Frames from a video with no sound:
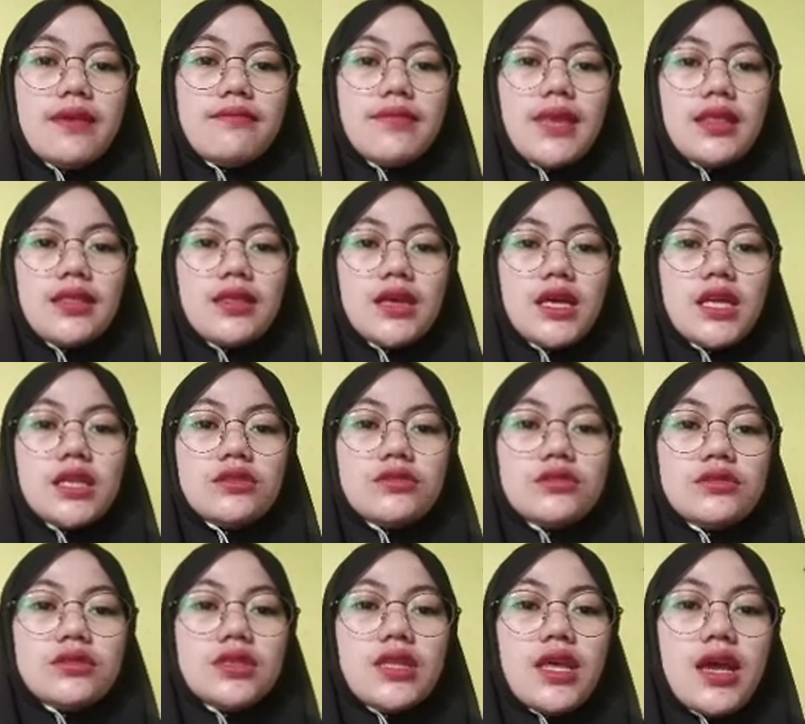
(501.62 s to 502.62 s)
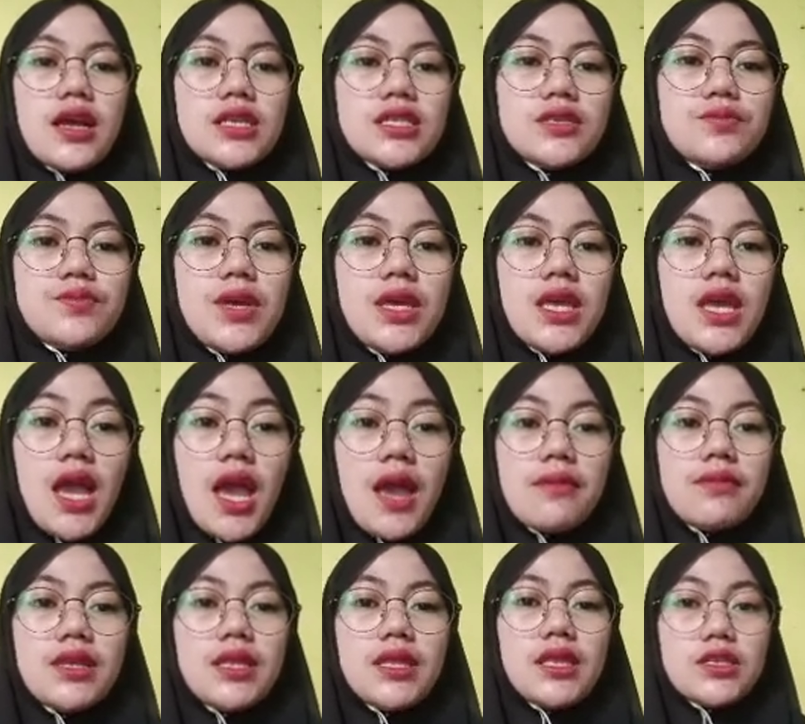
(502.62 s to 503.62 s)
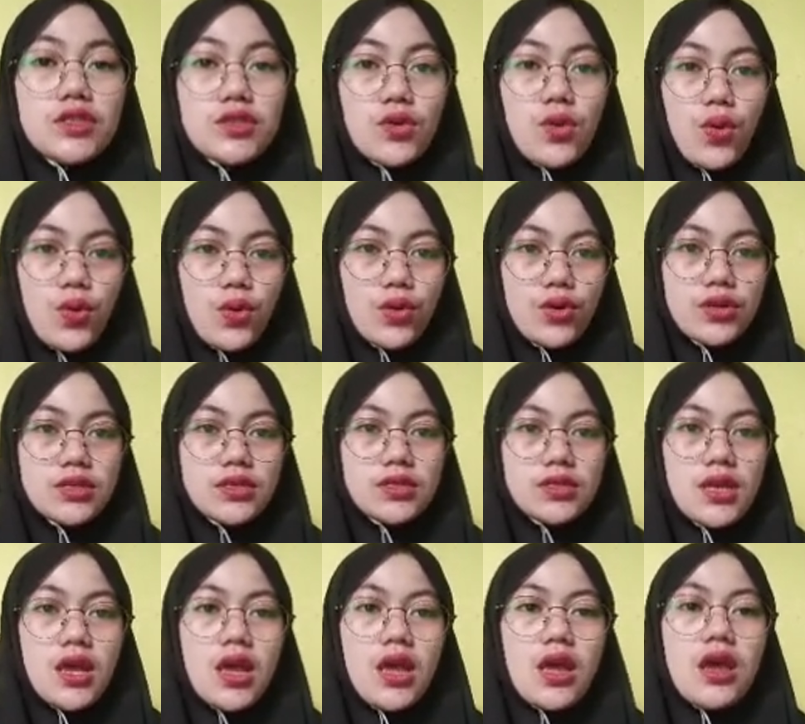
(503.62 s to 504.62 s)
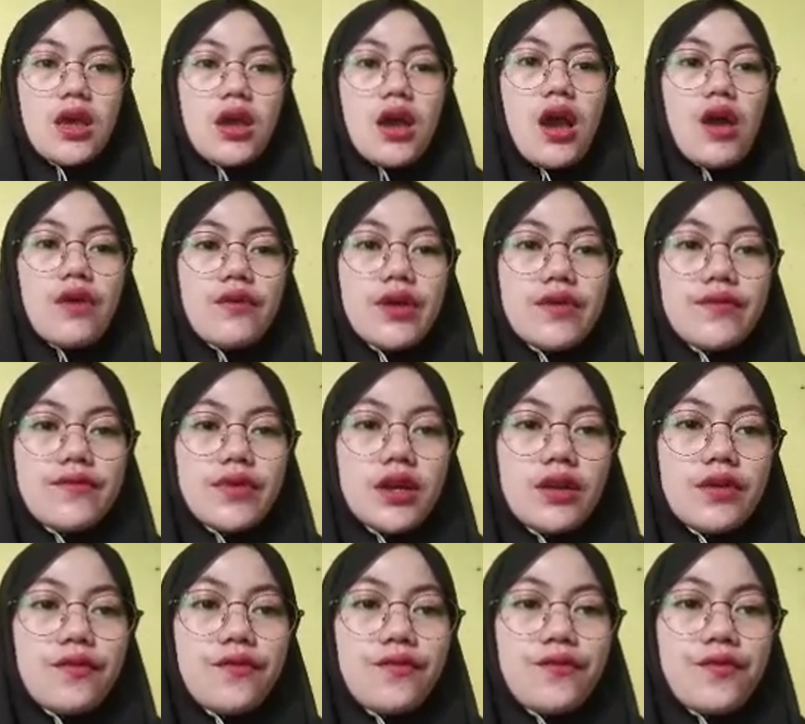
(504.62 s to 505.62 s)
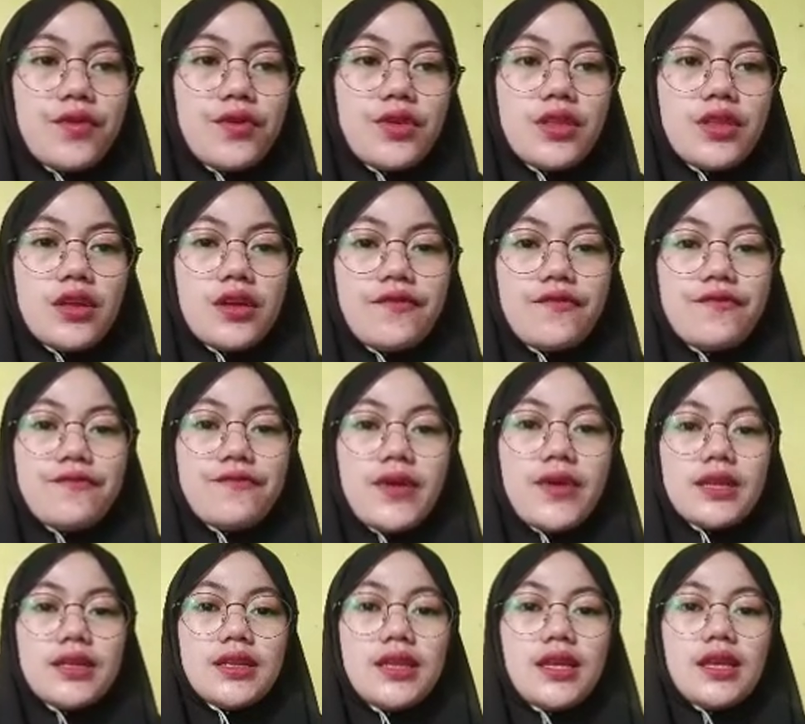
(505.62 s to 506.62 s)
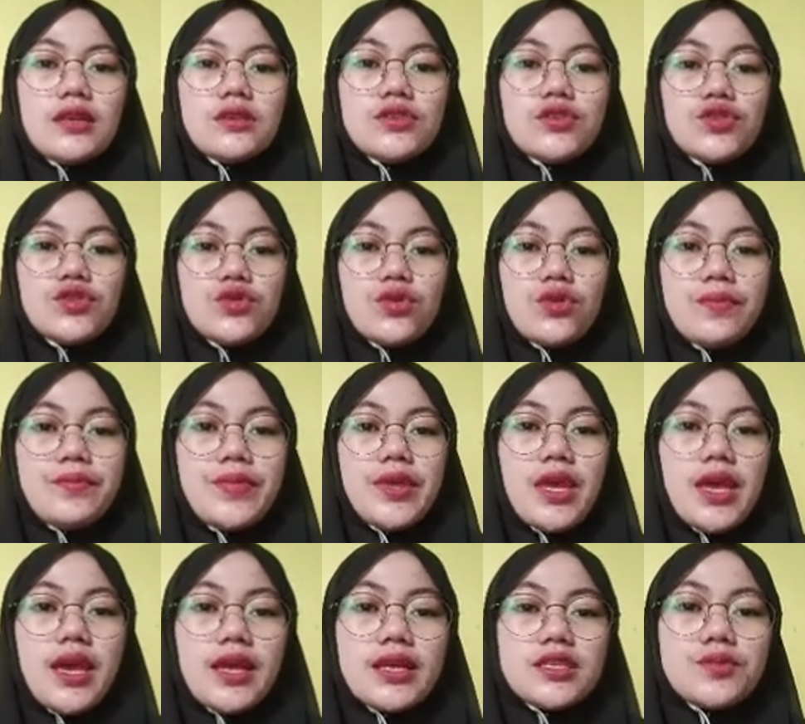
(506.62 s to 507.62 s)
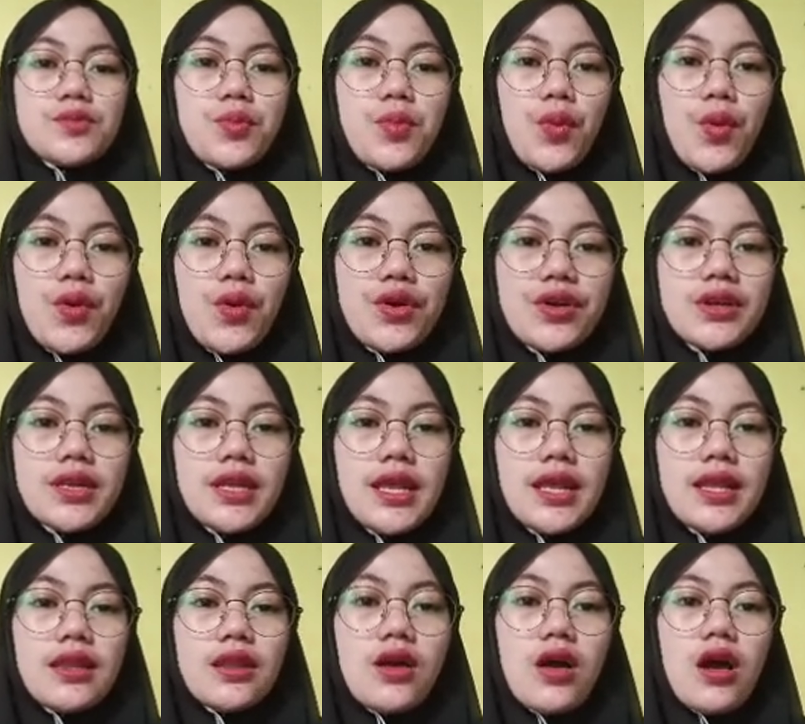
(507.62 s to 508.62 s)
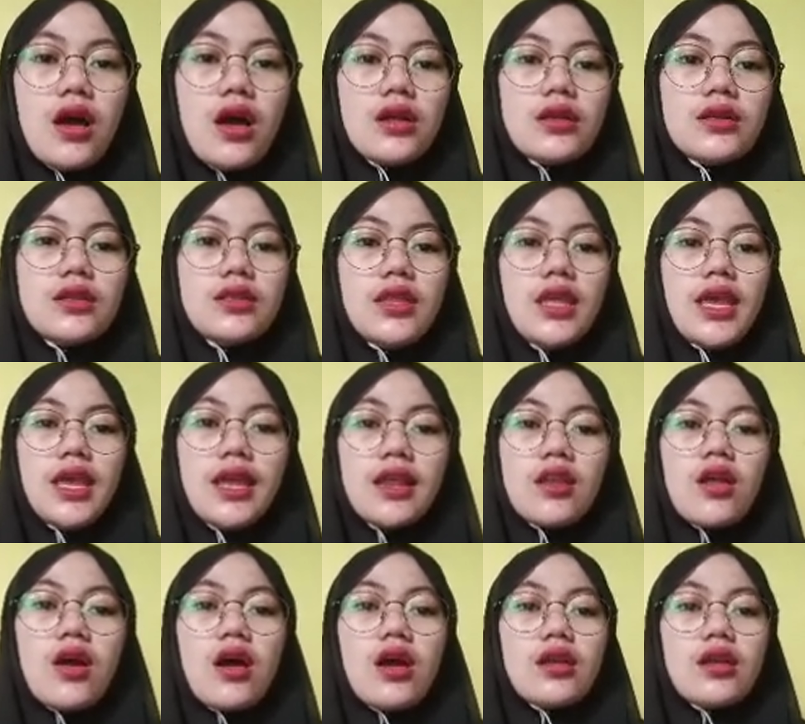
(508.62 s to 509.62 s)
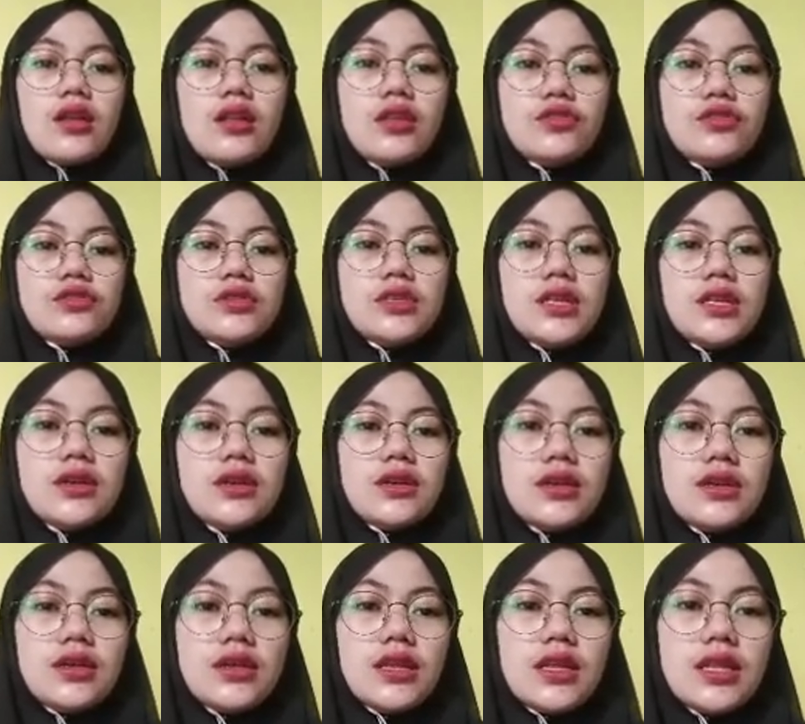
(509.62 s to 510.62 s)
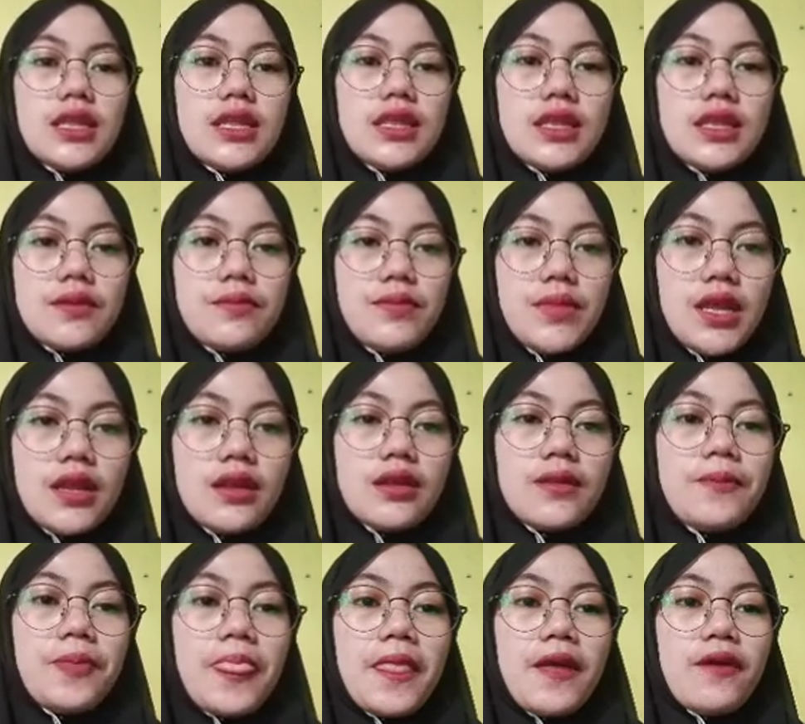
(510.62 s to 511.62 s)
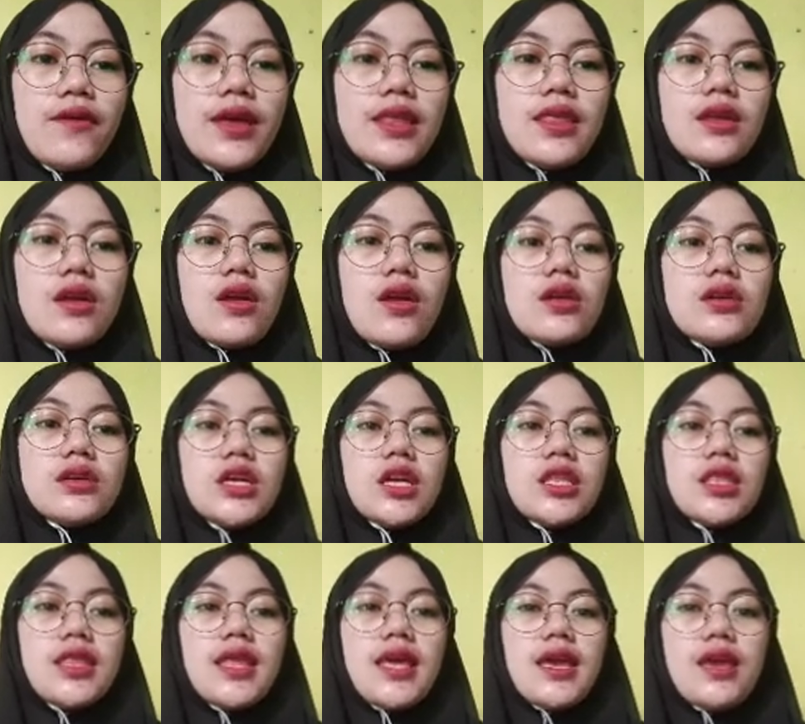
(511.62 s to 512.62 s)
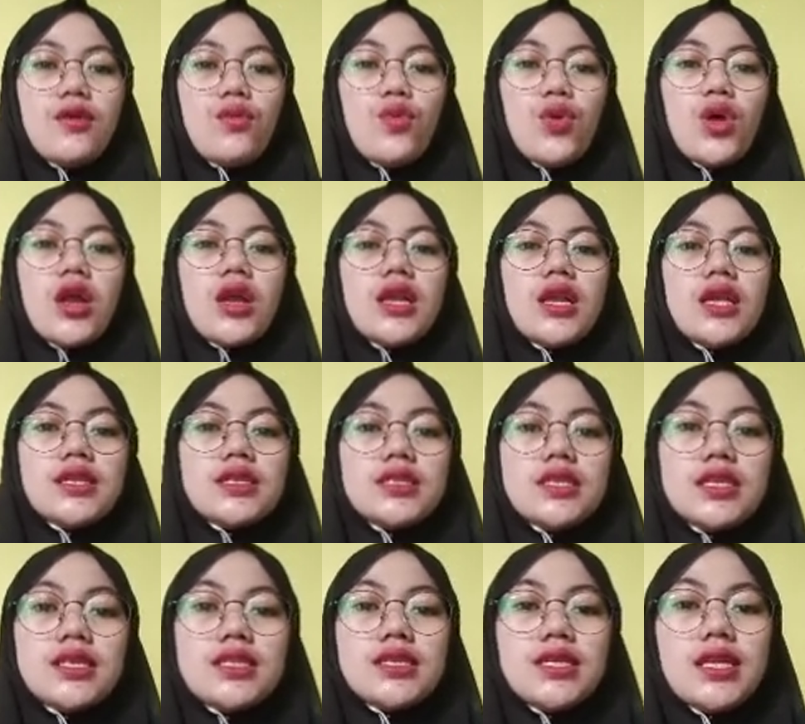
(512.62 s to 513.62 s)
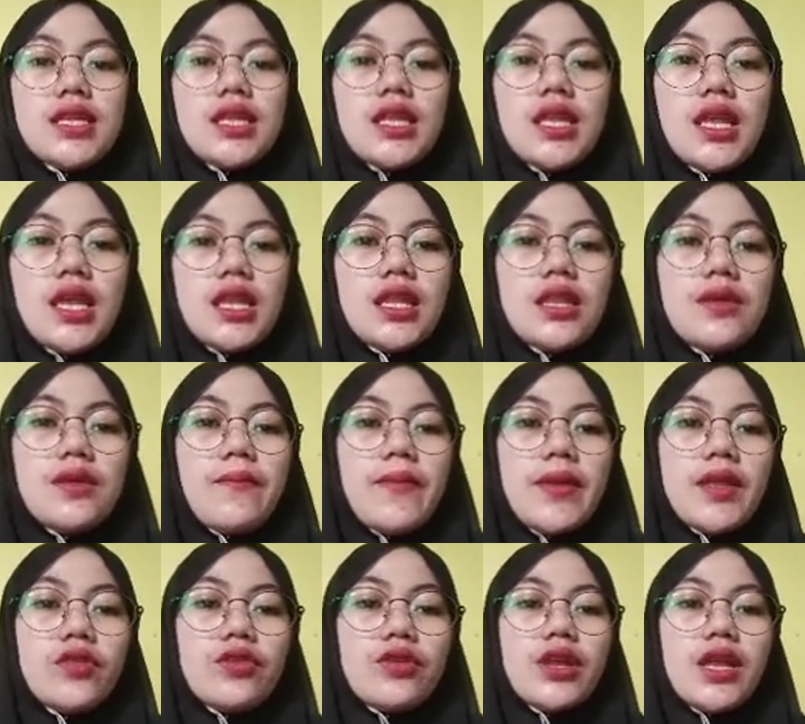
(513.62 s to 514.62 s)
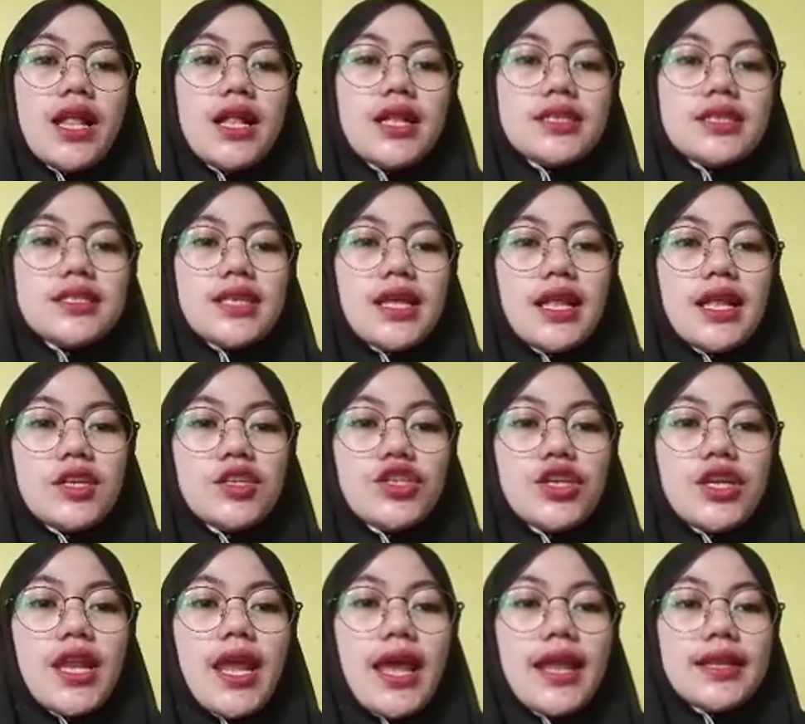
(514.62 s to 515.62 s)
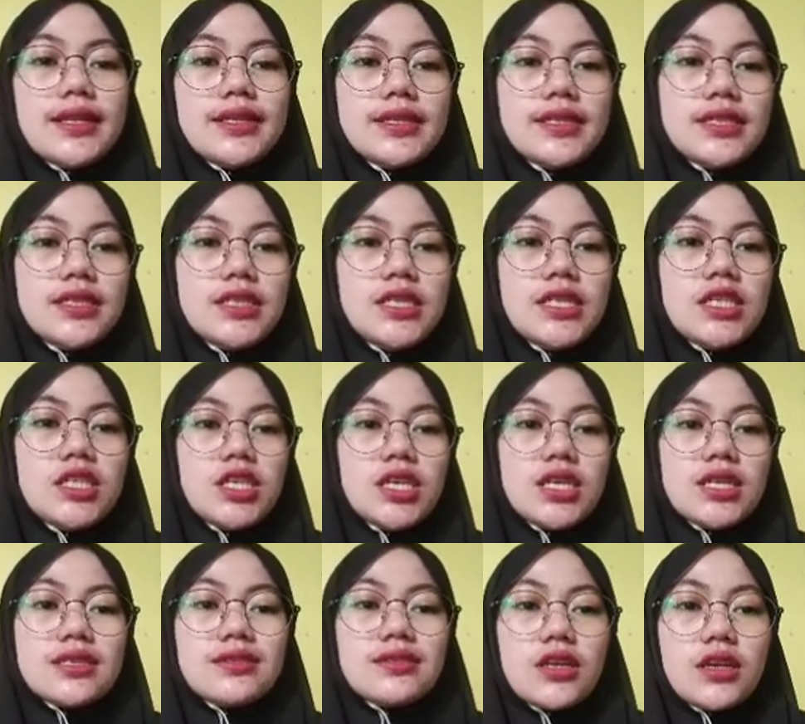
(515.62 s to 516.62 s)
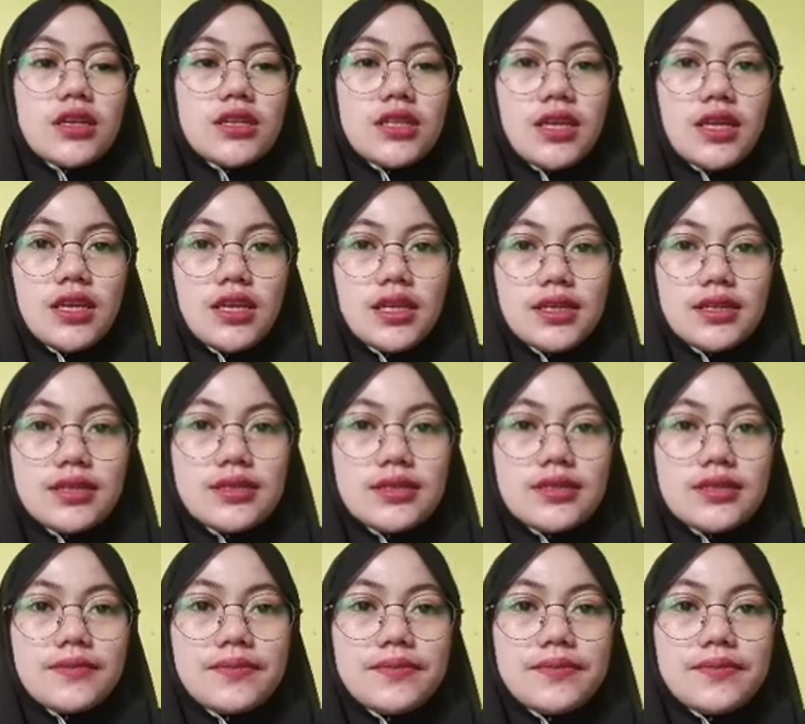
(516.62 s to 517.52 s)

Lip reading: method to their speaking ability scores. However, further findings should be explored in order to determine whether or not they were interested in the material selection and the teaching strategies.